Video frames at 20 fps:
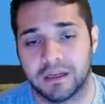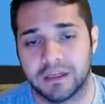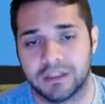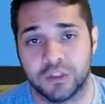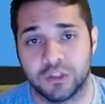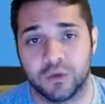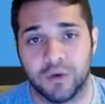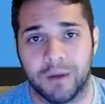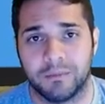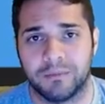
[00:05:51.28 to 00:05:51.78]

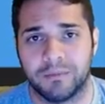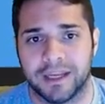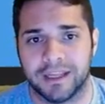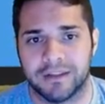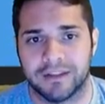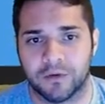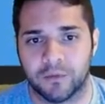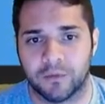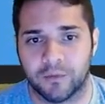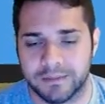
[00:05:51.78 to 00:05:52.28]
to
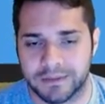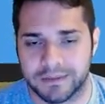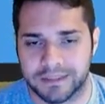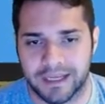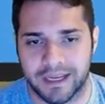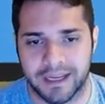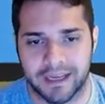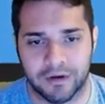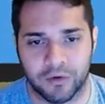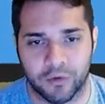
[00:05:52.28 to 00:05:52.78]
update their
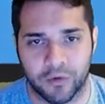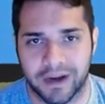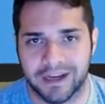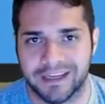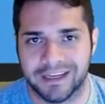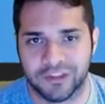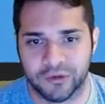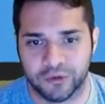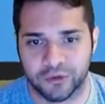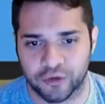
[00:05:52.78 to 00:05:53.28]
website or
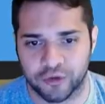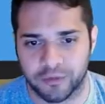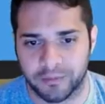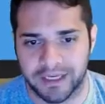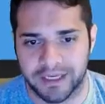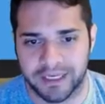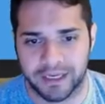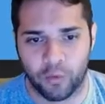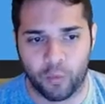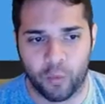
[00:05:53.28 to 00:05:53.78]
any social
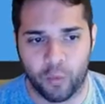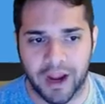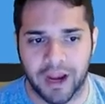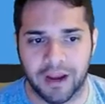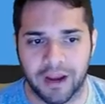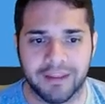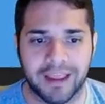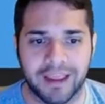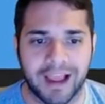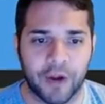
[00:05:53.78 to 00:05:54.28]
media? Why
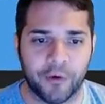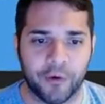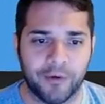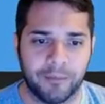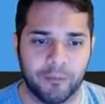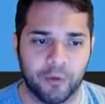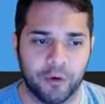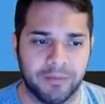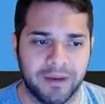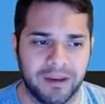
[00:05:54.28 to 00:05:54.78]
aren't they
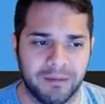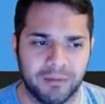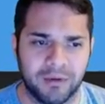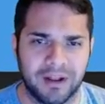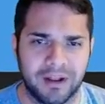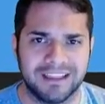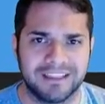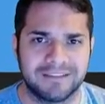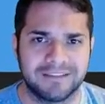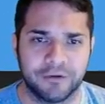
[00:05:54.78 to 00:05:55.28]
hiring more people,
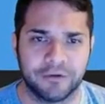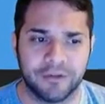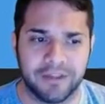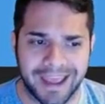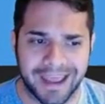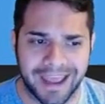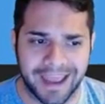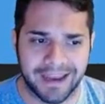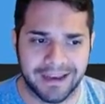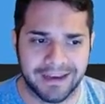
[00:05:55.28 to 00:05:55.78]
at least for
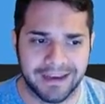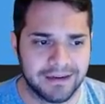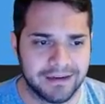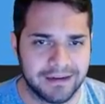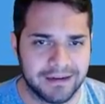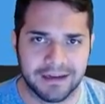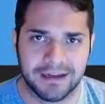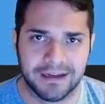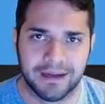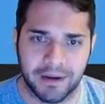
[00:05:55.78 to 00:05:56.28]
that?
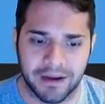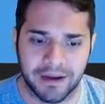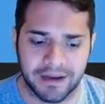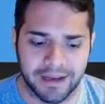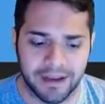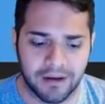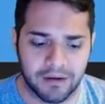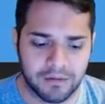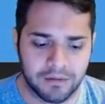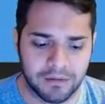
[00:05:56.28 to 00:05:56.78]
Come on
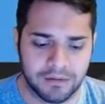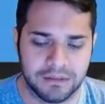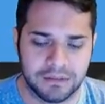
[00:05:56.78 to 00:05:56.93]
now.